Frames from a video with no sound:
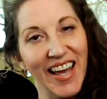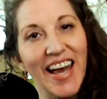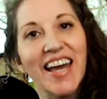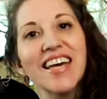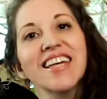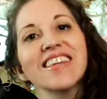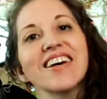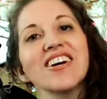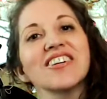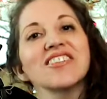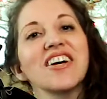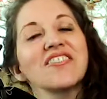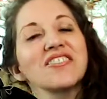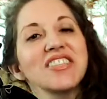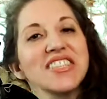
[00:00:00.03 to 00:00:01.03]
Hey there,
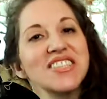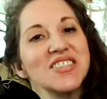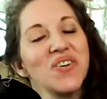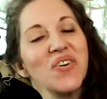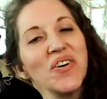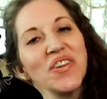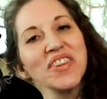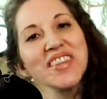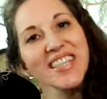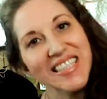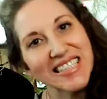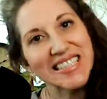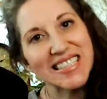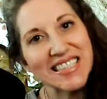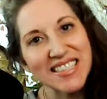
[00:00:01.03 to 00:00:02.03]
lovely soul.
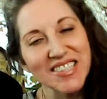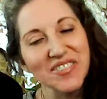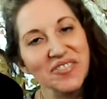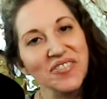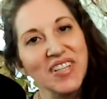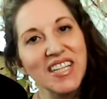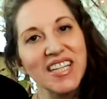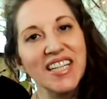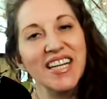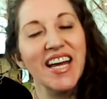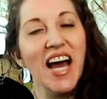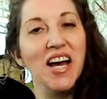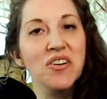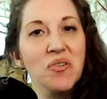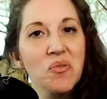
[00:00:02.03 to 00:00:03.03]
This is Infiniti,
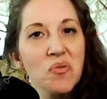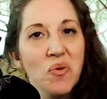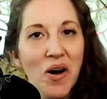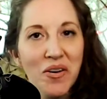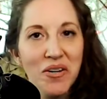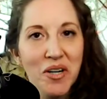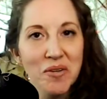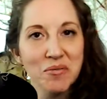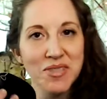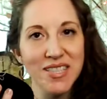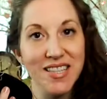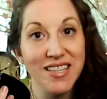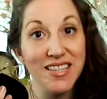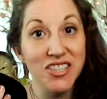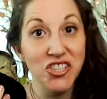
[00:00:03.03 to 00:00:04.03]
and welcome
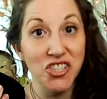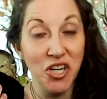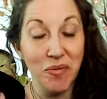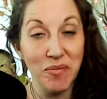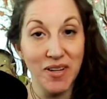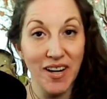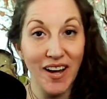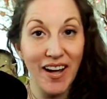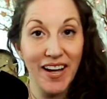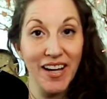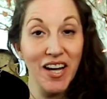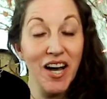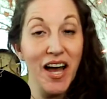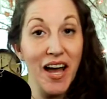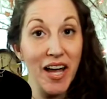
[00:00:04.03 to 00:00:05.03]
to the
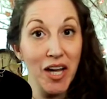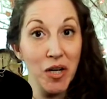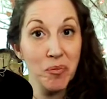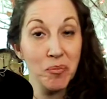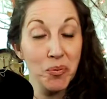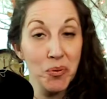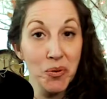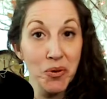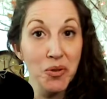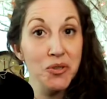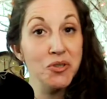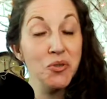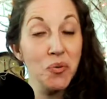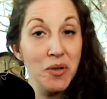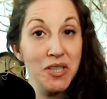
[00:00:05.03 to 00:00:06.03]
Gemini April
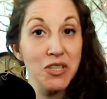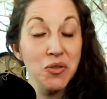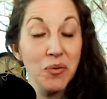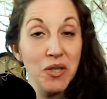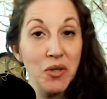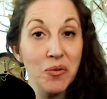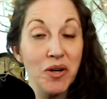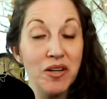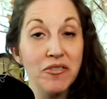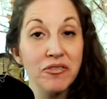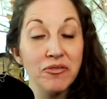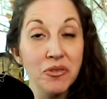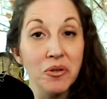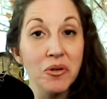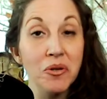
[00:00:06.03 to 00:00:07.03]
2021
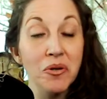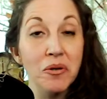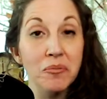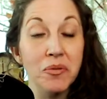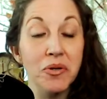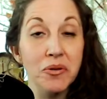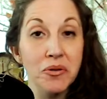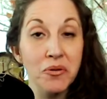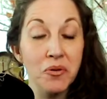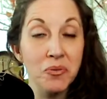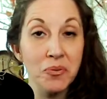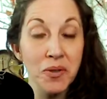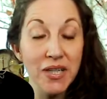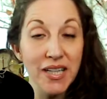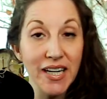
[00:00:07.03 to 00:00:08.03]
full moon
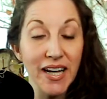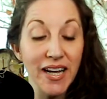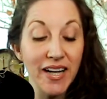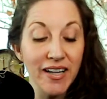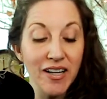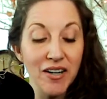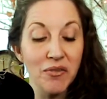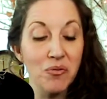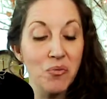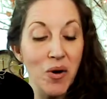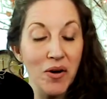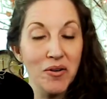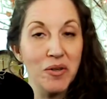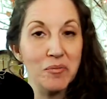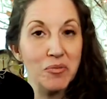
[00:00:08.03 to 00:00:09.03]
reading.
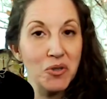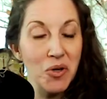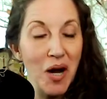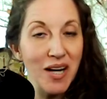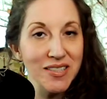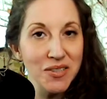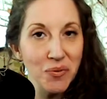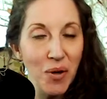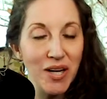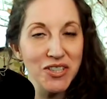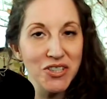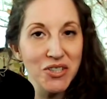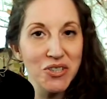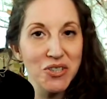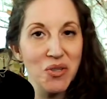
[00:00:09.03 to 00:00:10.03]
Welcome, cross
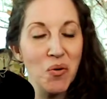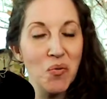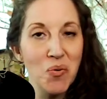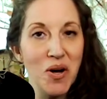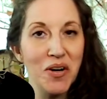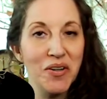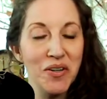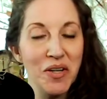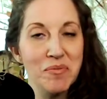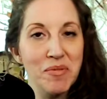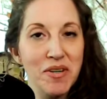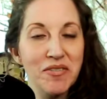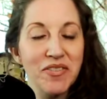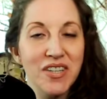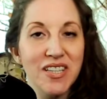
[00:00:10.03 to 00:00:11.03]
watchers. Welcome
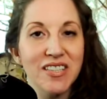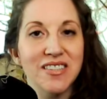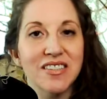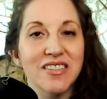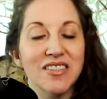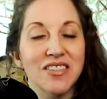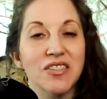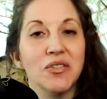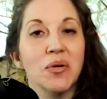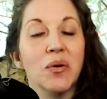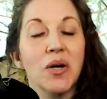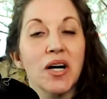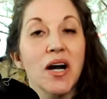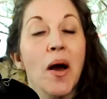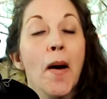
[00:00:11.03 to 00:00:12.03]
if this is
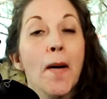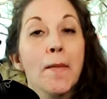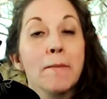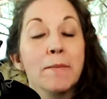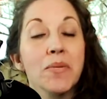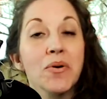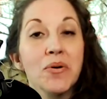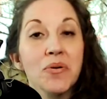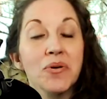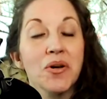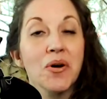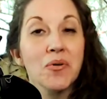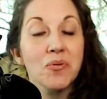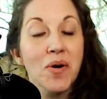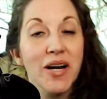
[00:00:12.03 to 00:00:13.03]
your
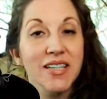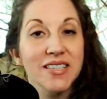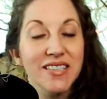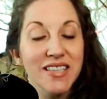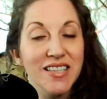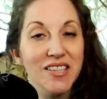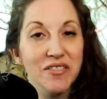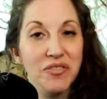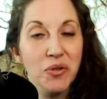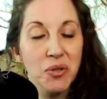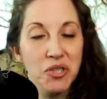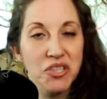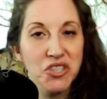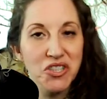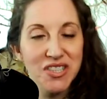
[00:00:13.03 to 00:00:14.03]
moon rising, and of
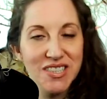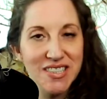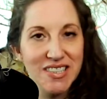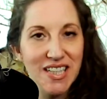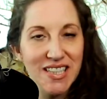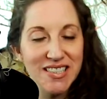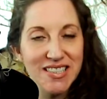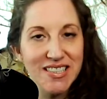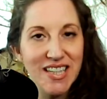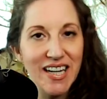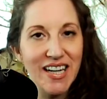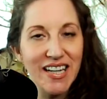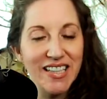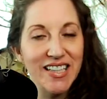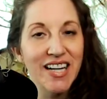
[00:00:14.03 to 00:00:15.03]
course, your sun
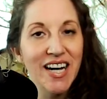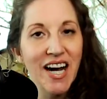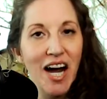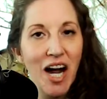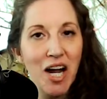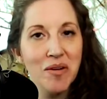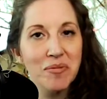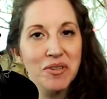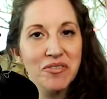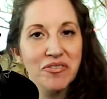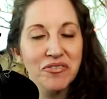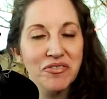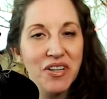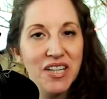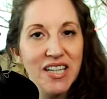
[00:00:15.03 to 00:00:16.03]
sign. I'm
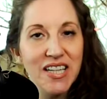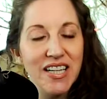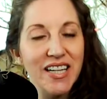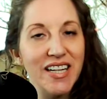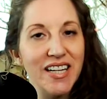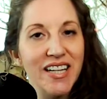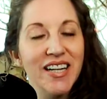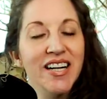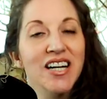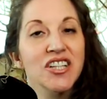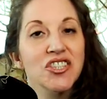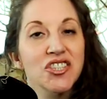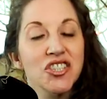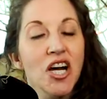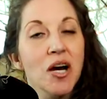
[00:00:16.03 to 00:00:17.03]
Infiniti,
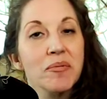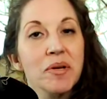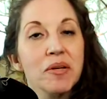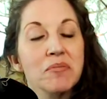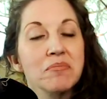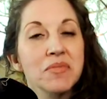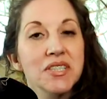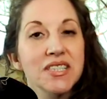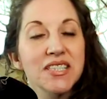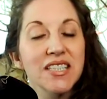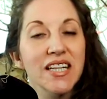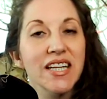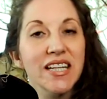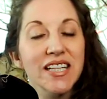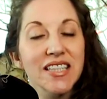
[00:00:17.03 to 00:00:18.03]
shaman,
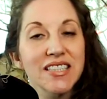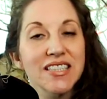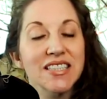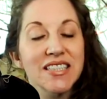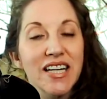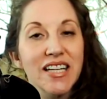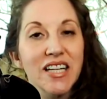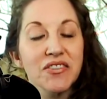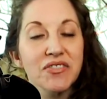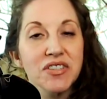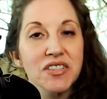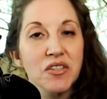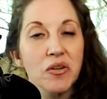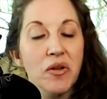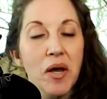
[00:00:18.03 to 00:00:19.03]
mystic, psychic,
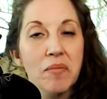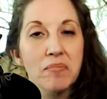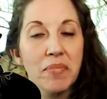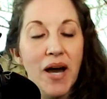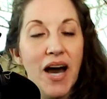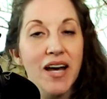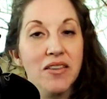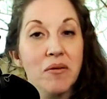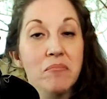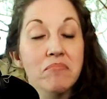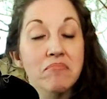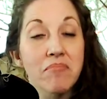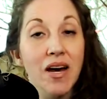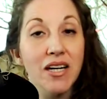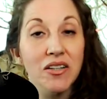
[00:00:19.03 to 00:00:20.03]
physical, empath,
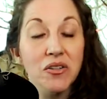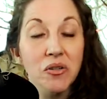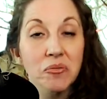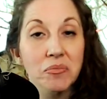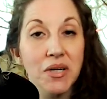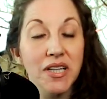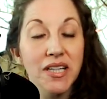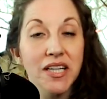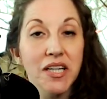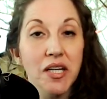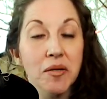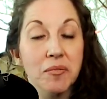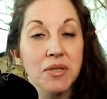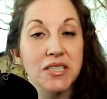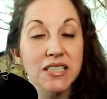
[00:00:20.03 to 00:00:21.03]
medical
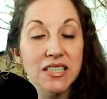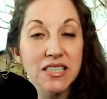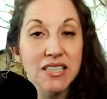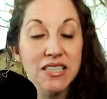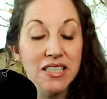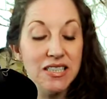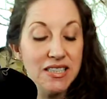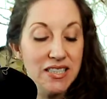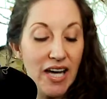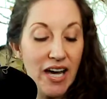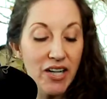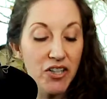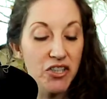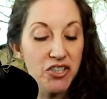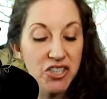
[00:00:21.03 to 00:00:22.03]
medium, distance
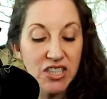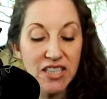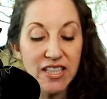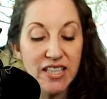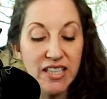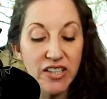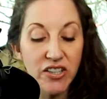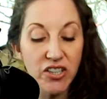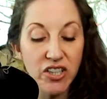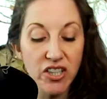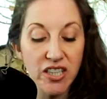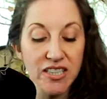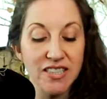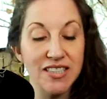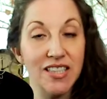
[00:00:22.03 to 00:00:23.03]
energy healer,
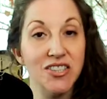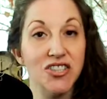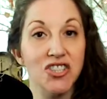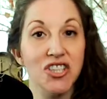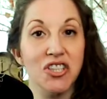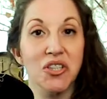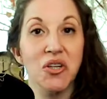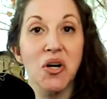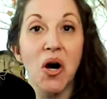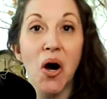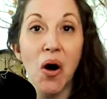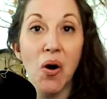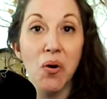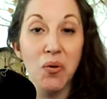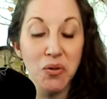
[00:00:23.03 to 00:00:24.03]
ascension
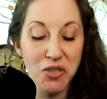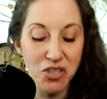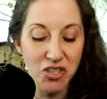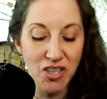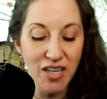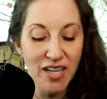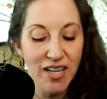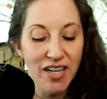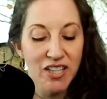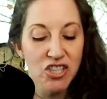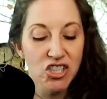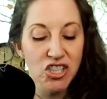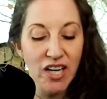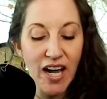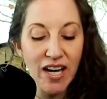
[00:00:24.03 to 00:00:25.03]
coach,
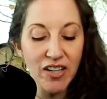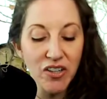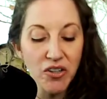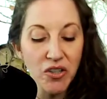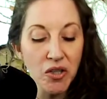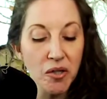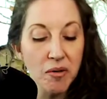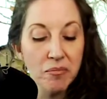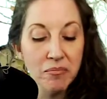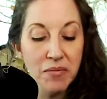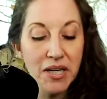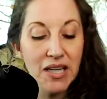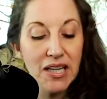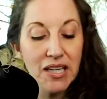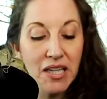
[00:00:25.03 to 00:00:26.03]
channeler,
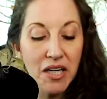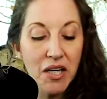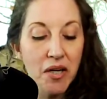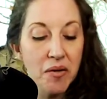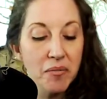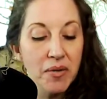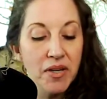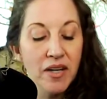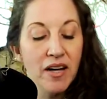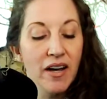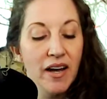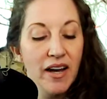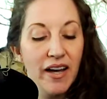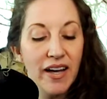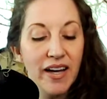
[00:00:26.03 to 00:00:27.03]
medium,
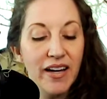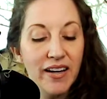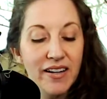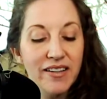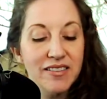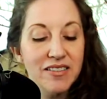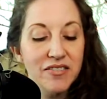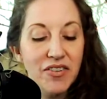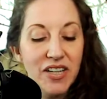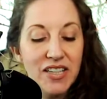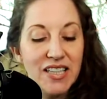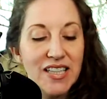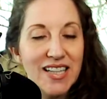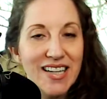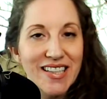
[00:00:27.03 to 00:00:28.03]
and
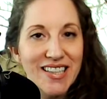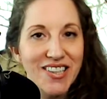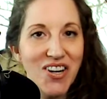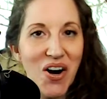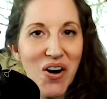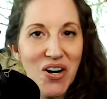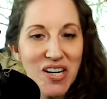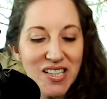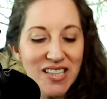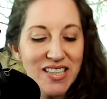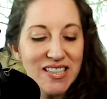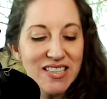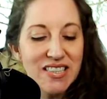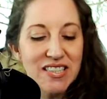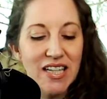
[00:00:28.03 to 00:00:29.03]
divinely guided
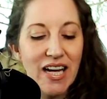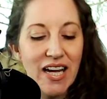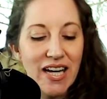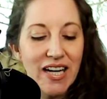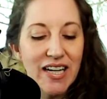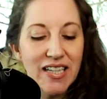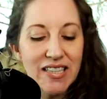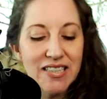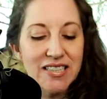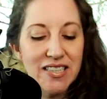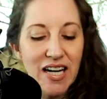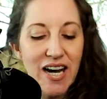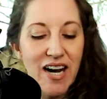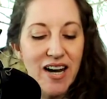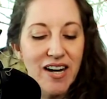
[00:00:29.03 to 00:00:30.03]
artist. And
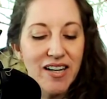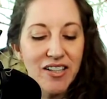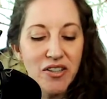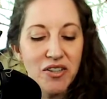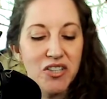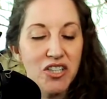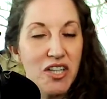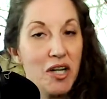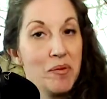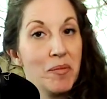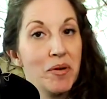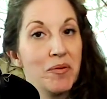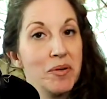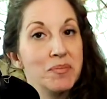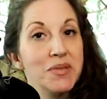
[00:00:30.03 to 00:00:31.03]
uh, you can check out
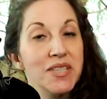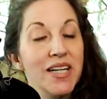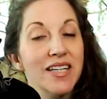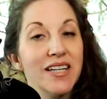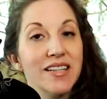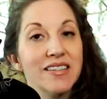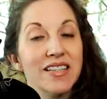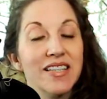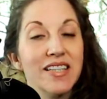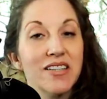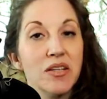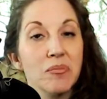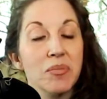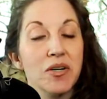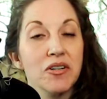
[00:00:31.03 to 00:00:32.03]
my website at
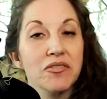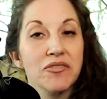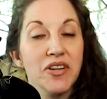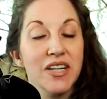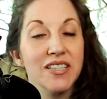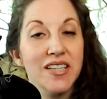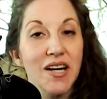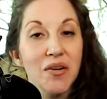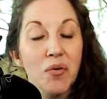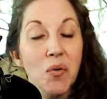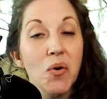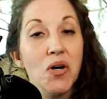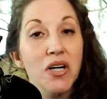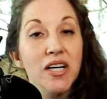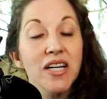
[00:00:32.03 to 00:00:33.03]

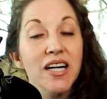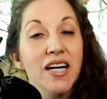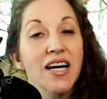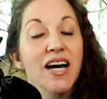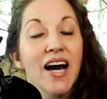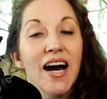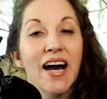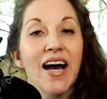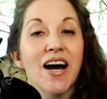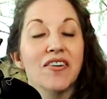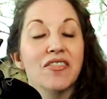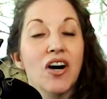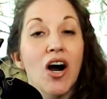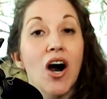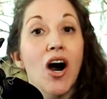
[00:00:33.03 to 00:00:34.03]
thehealingbutterfly.org. I
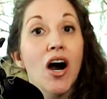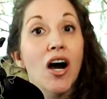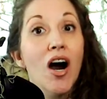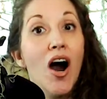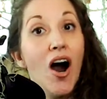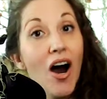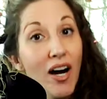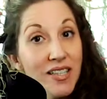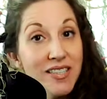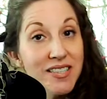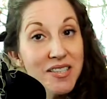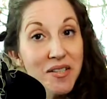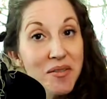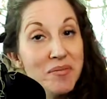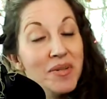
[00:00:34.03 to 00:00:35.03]
have uh,
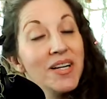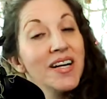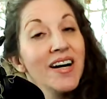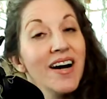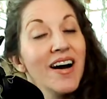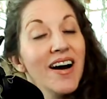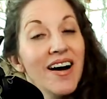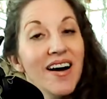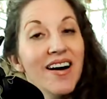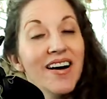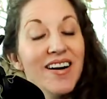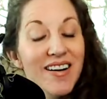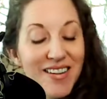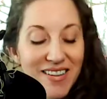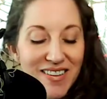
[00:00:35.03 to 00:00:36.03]
awesome
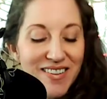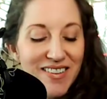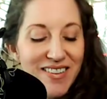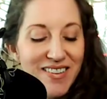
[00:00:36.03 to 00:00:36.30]
uh,